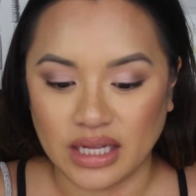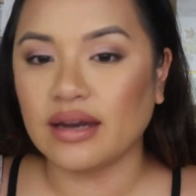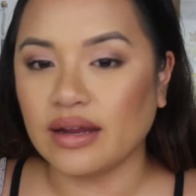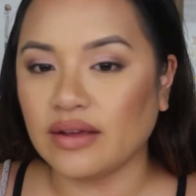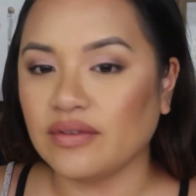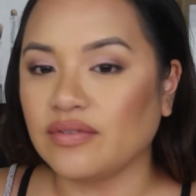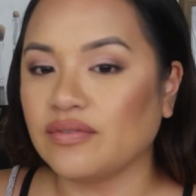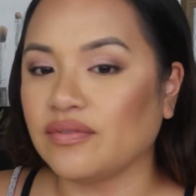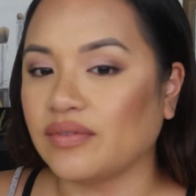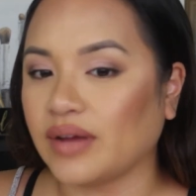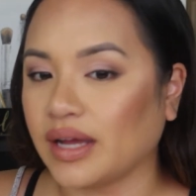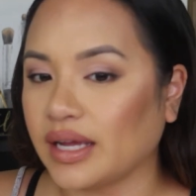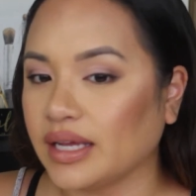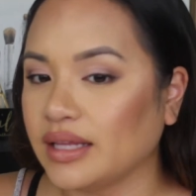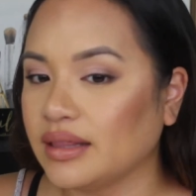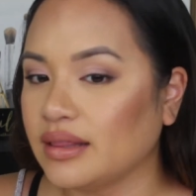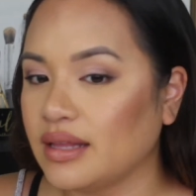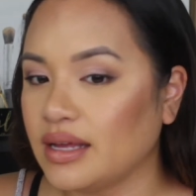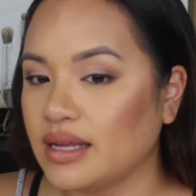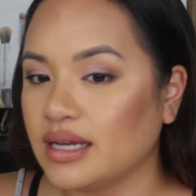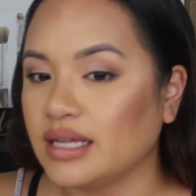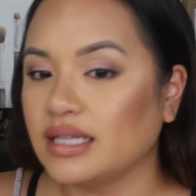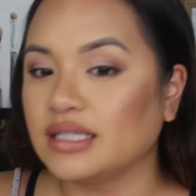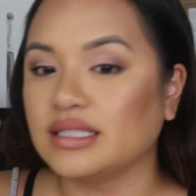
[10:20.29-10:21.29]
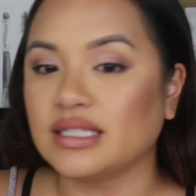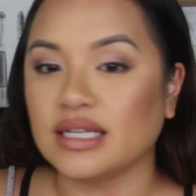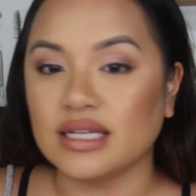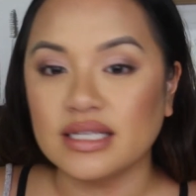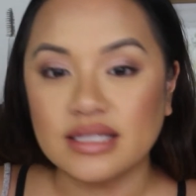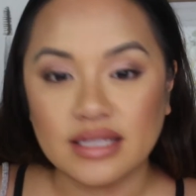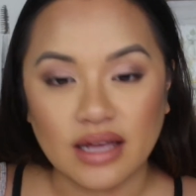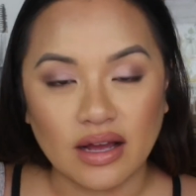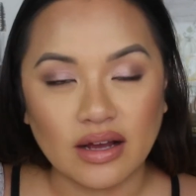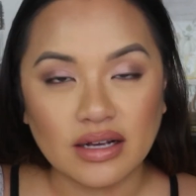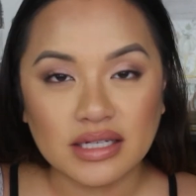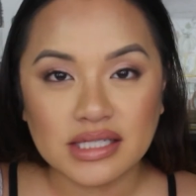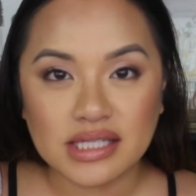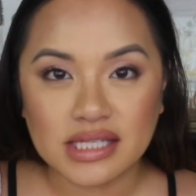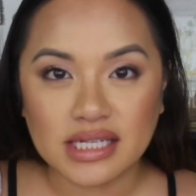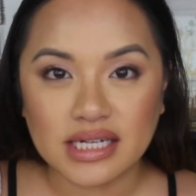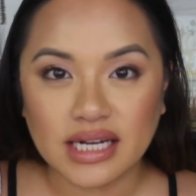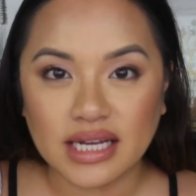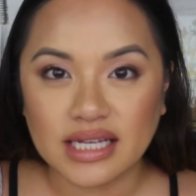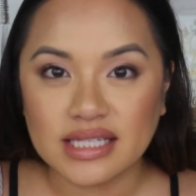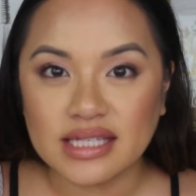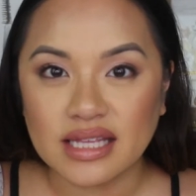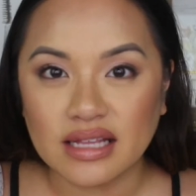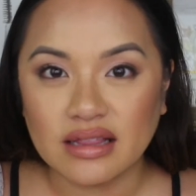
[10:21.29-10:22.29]
I find that it does
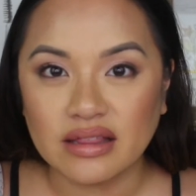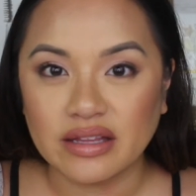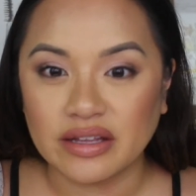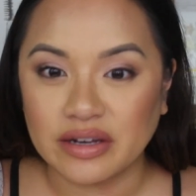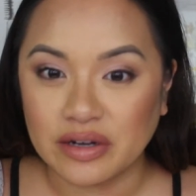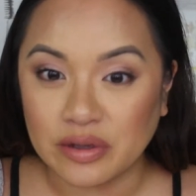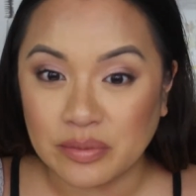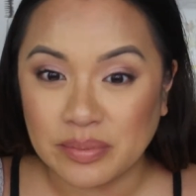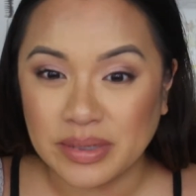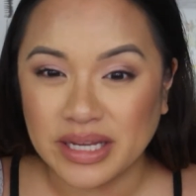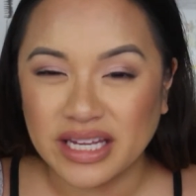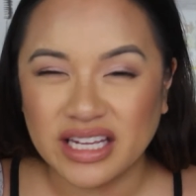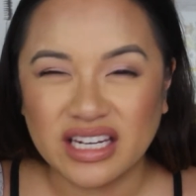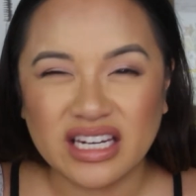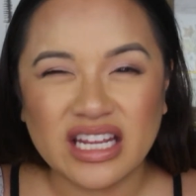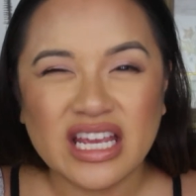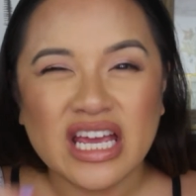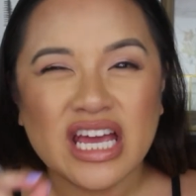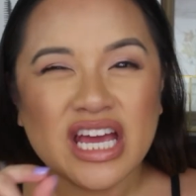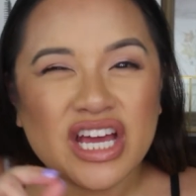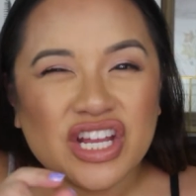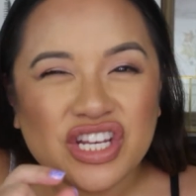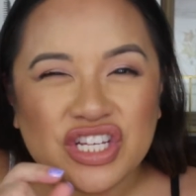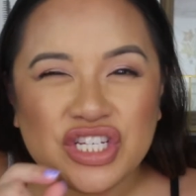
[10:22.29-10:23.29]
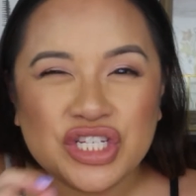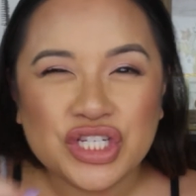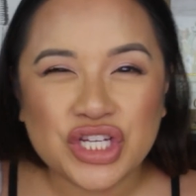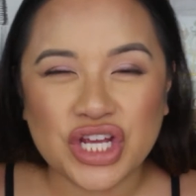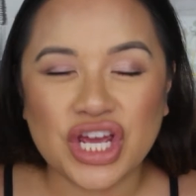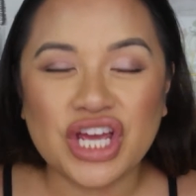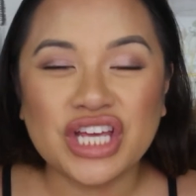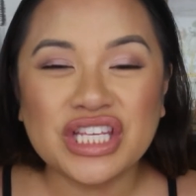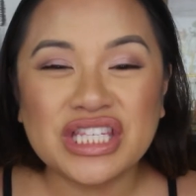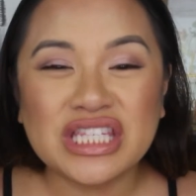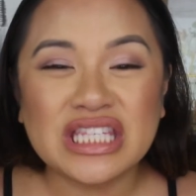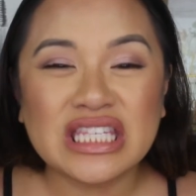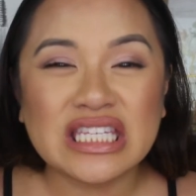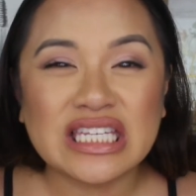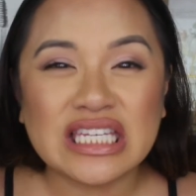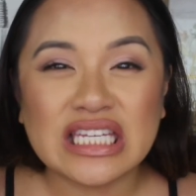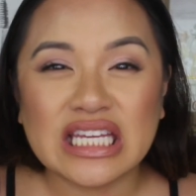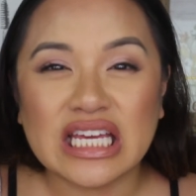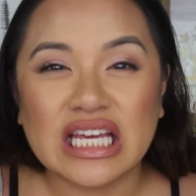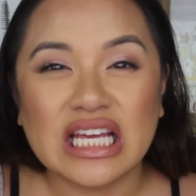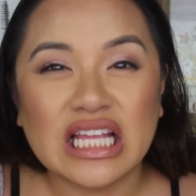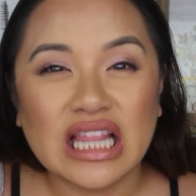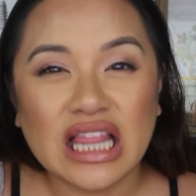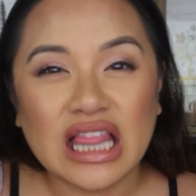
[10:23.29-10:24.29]
oxidize a little bit, just
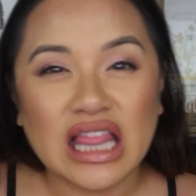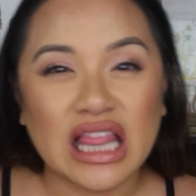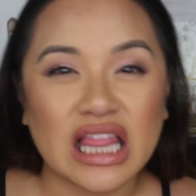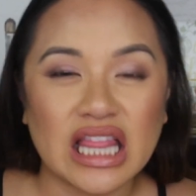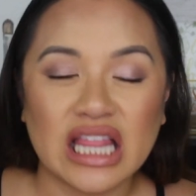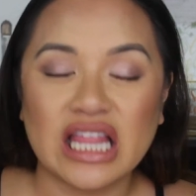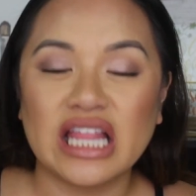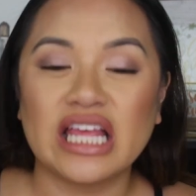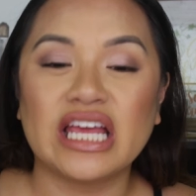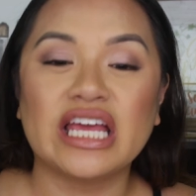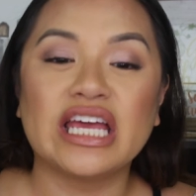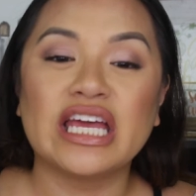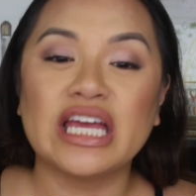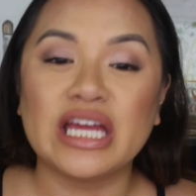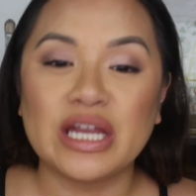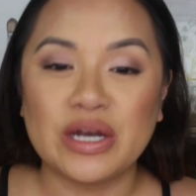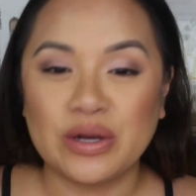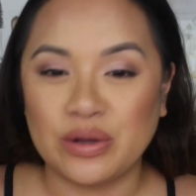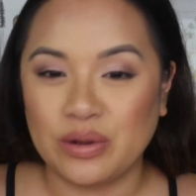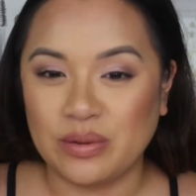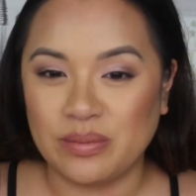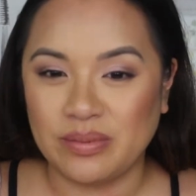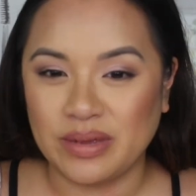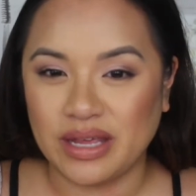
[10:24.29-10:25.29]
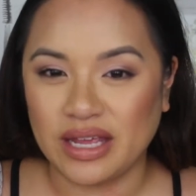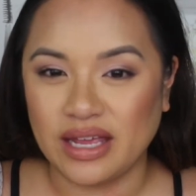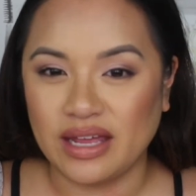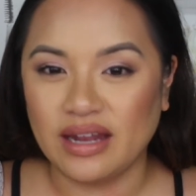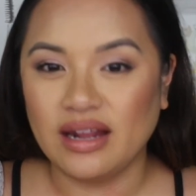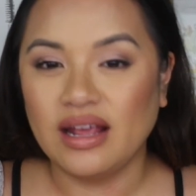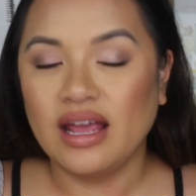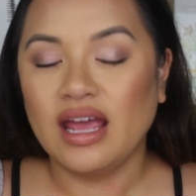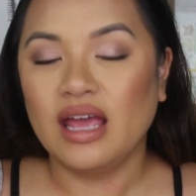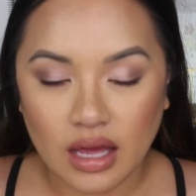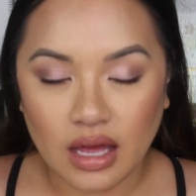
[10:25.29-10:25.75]
a little bit.